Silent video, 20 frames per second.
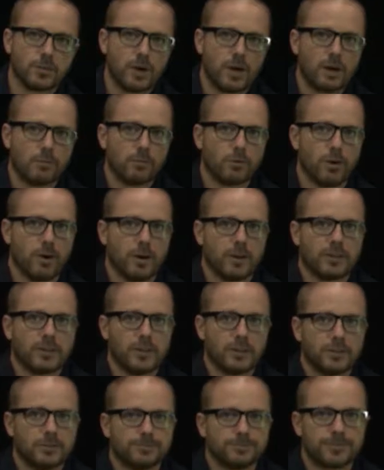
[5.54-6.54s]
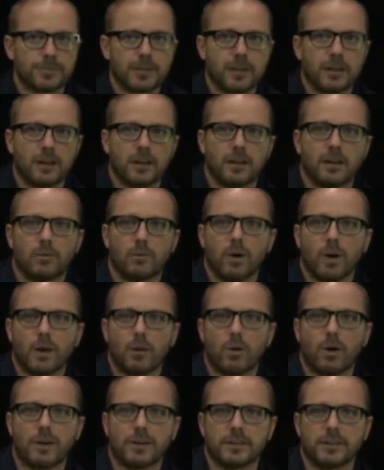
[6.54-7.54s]
Rob Grondal. What I
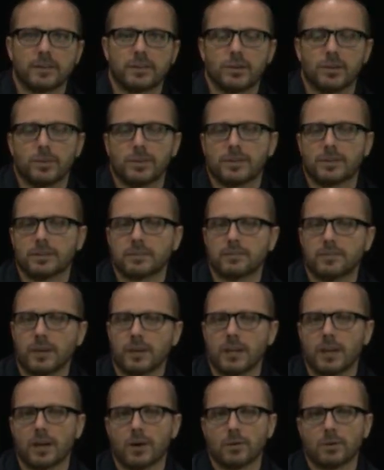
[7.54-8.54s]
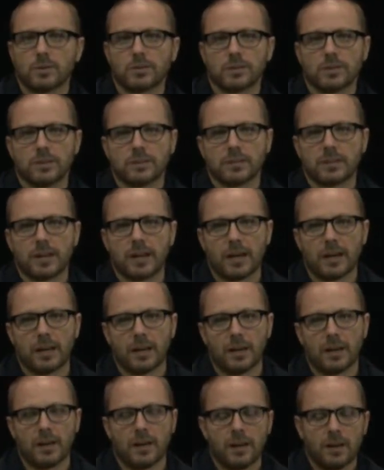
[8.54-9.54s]
wanted to do with this video is just kind
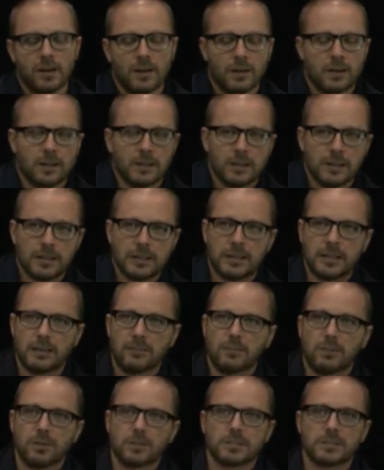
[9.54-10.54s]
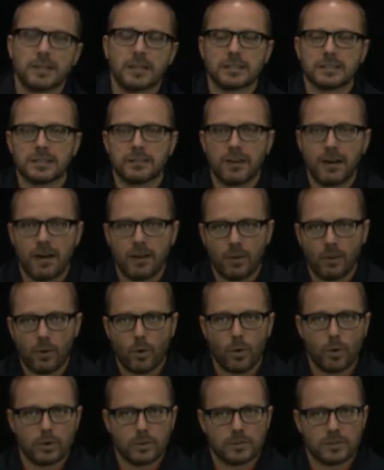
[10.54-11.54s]
of give you a sense of how the
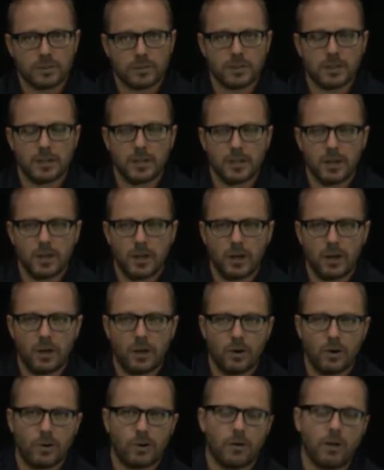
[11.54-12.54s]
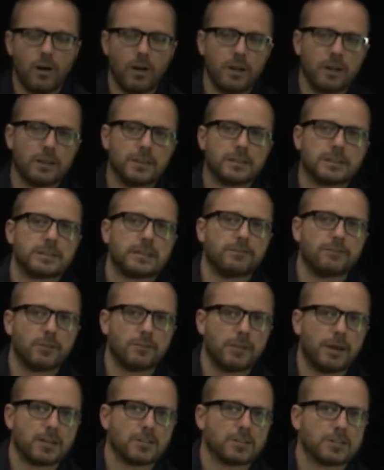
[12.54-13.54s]
course is going to go. All of this
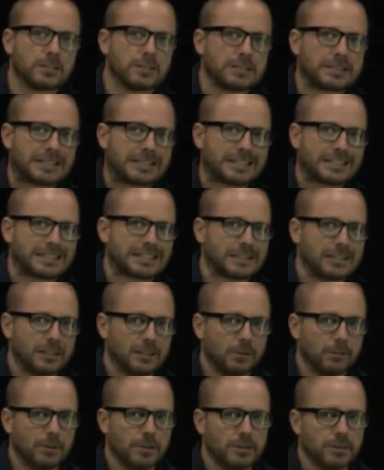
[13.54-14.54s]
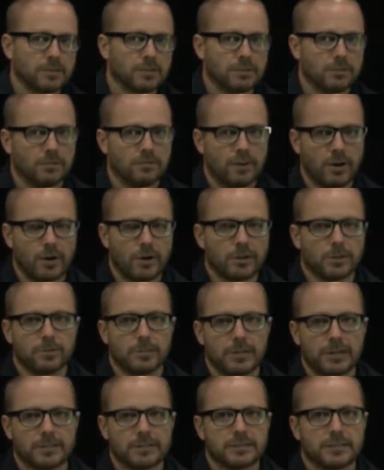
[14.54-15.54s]
information is in the syllabus or various
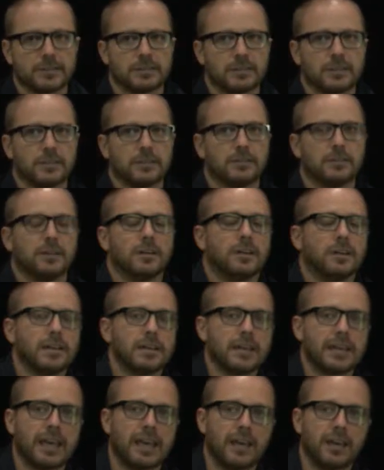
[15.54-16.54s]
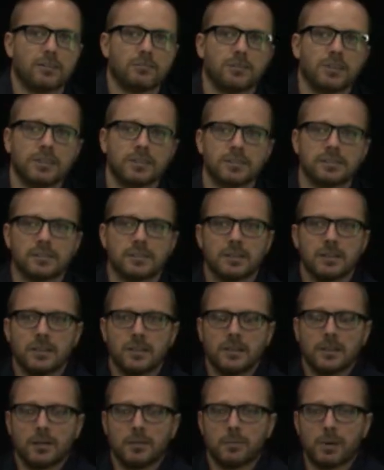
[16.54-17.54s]
places in Canvas,
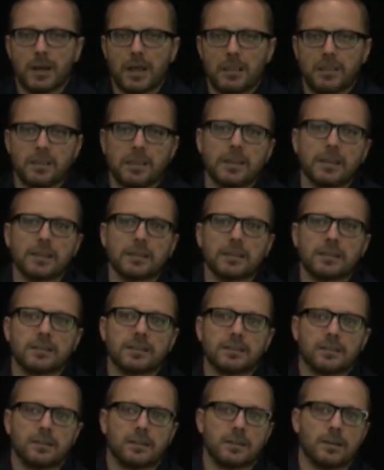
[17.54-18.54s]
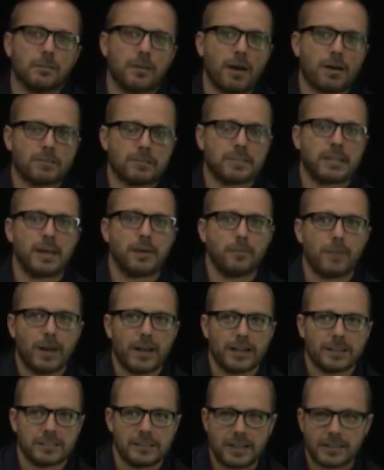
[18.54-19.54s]
but I think in about 10
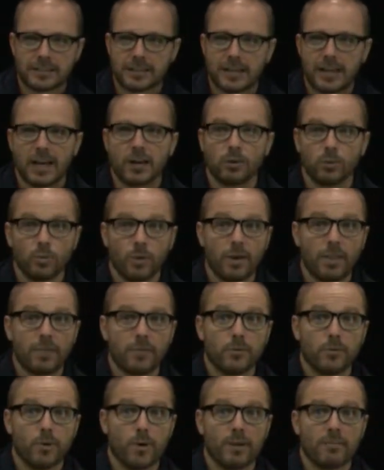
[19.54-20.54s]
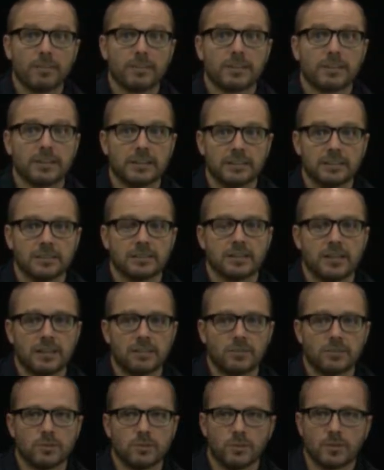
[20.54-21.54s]
minutes I can kind of run through everything and
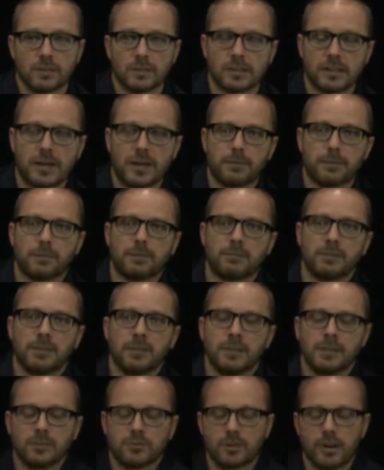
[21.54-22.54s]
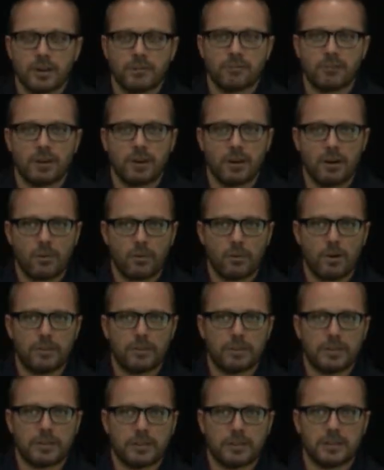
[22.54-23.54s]
save you the time of trying to figure out where
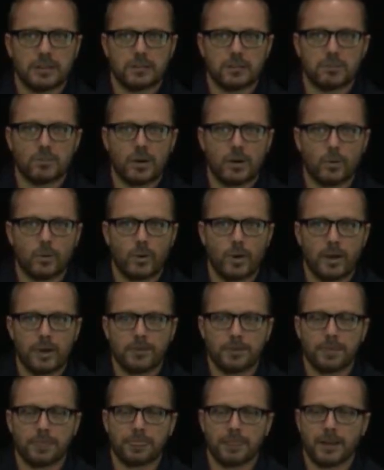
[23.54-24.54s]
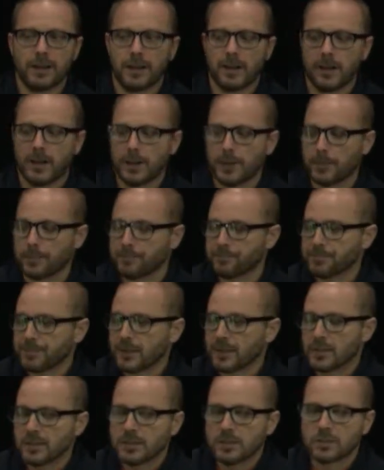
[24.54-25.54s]
everything is right away.
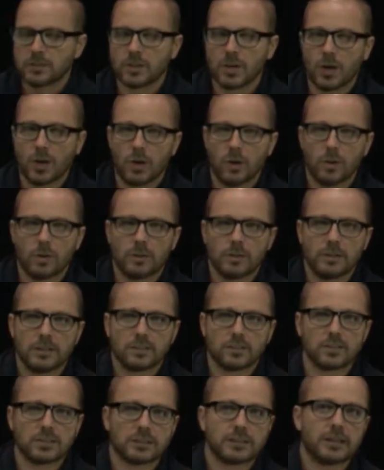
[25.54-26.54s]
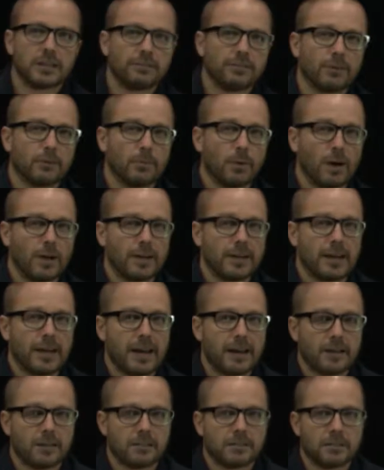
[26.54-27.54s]
So let's just give the
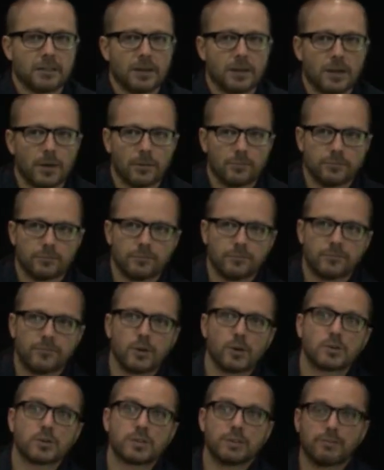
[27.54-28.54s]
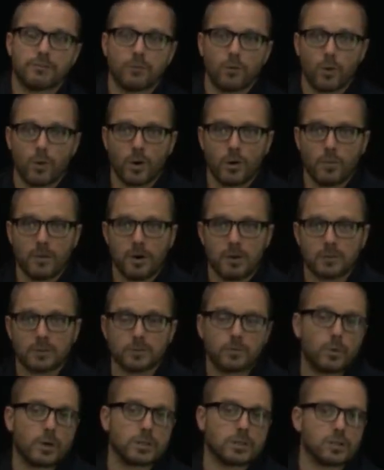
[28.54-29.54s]
rundown. First and
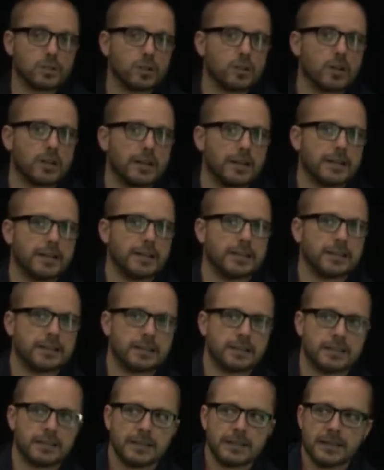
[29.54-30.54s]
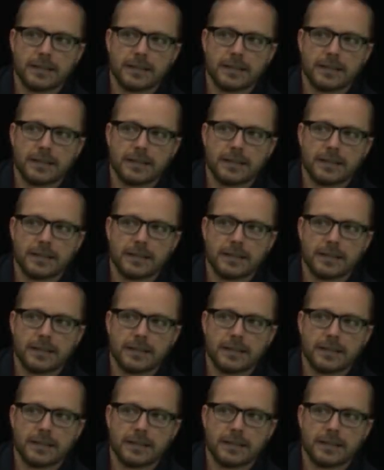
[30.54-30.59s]
foremost, what you're going to need.